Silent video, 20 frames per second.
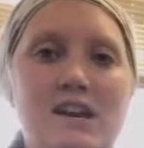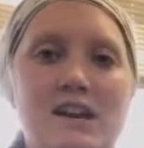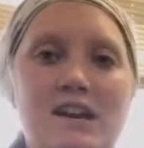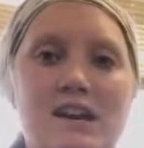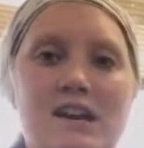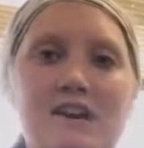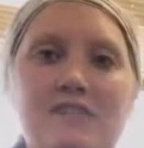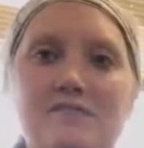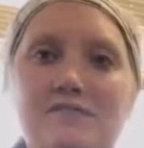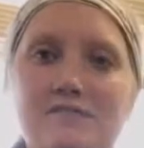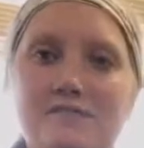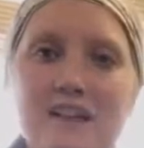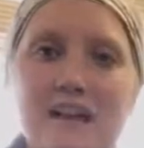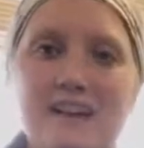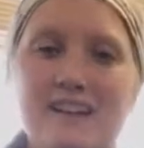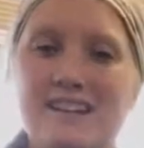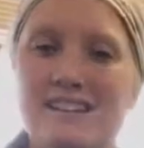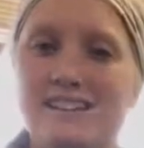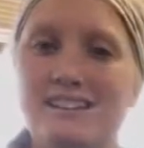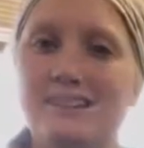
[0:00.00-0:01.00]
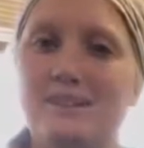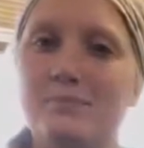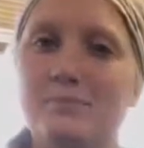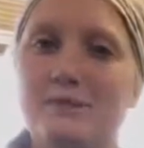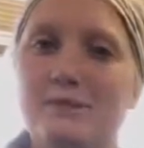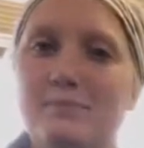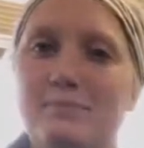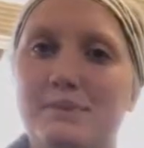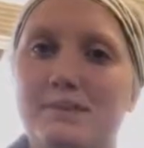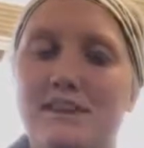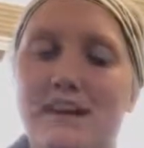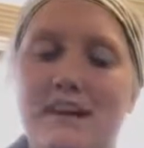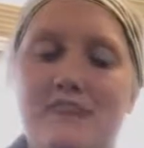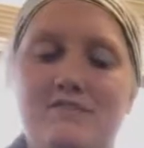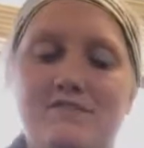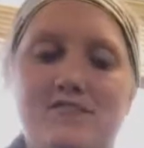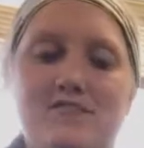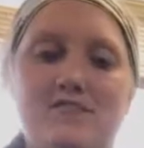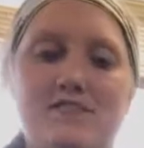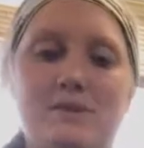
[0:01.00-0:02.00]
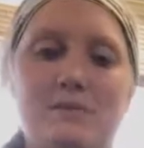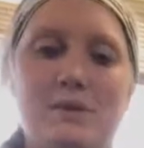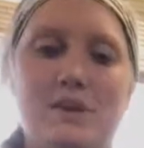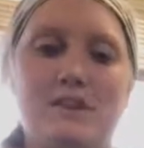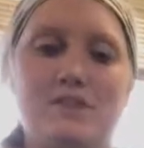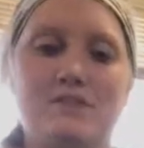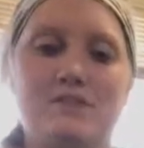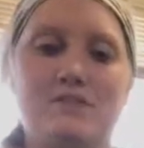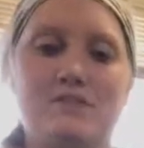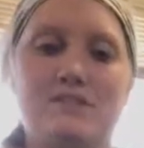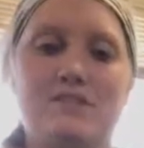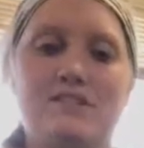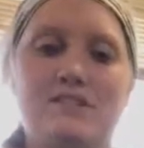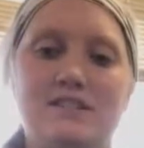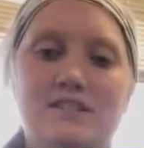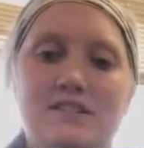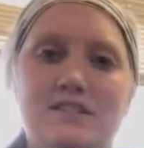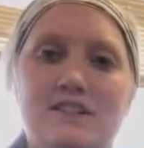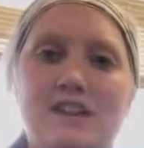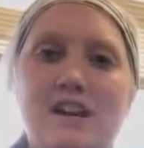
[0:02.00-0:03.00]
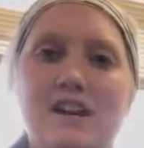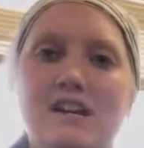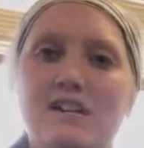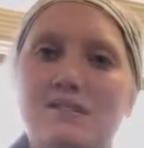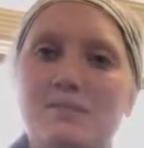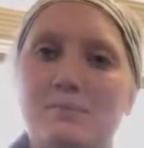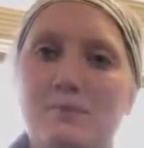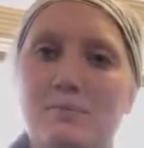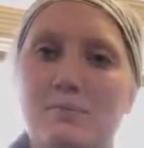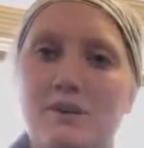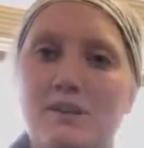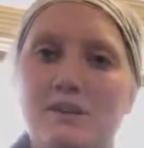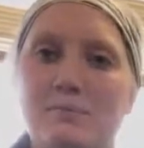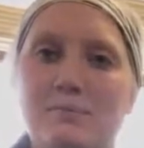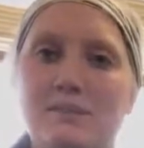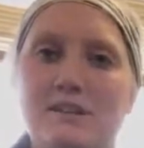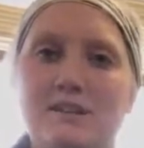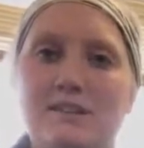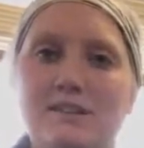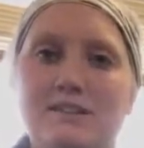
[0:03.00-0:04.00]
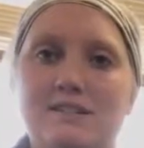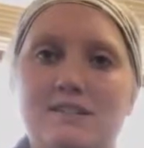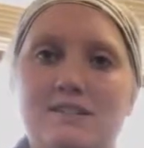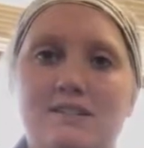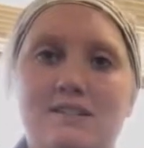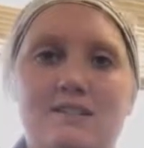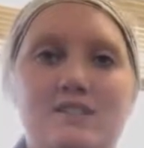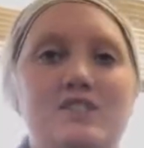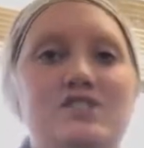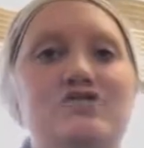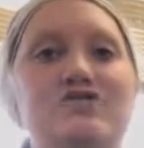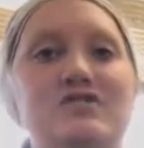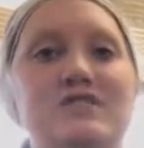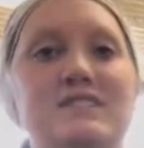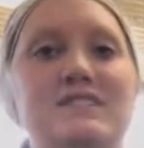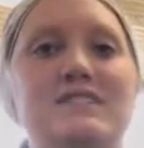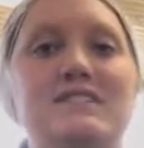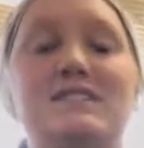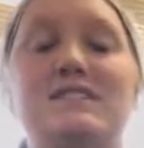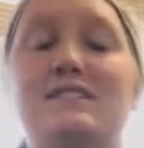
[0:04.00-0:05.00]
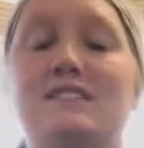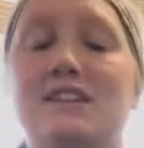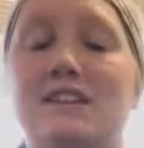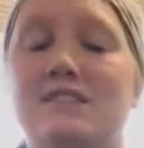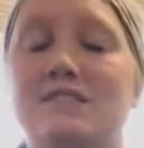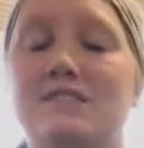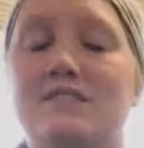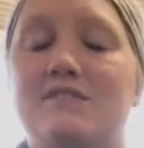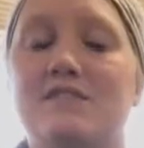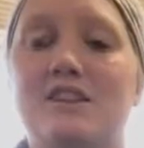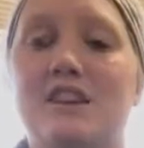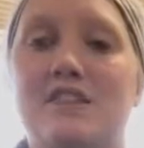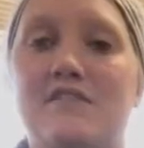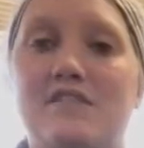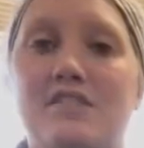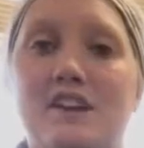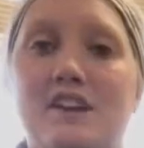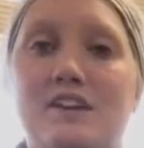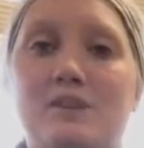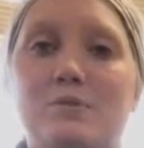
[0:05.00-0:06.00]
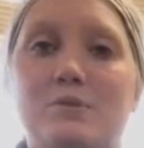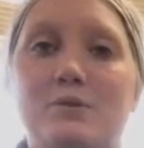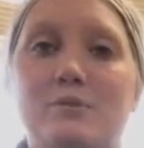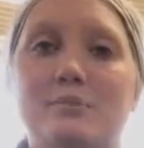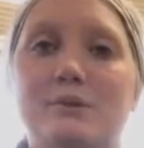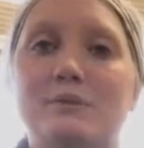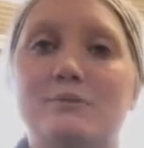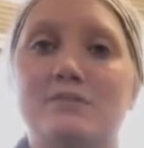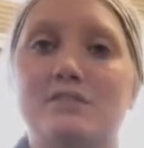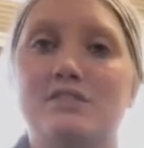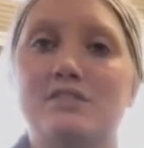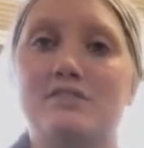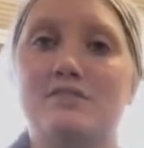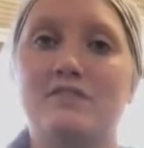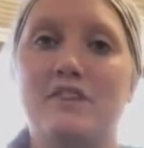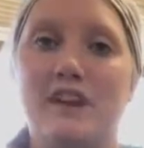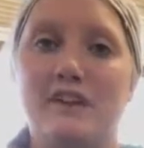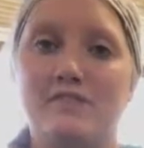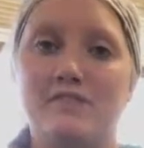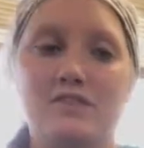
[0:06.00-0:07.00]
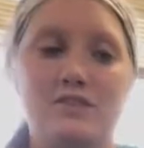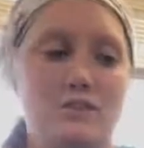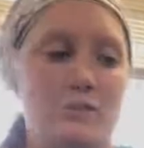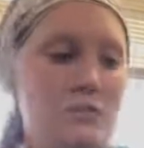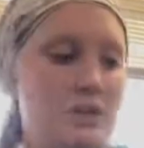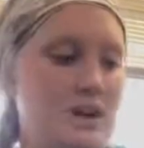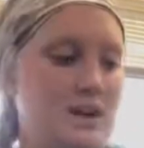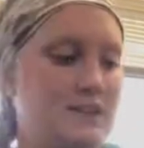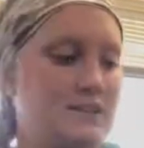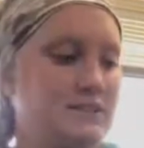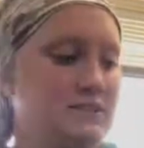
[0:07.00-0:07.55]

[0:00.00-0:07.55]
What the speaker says: can fly a little bit, but not very well. So he's here at Oxbow Park because his injury is extensive enough that he wouldn't be able to survive in the wild.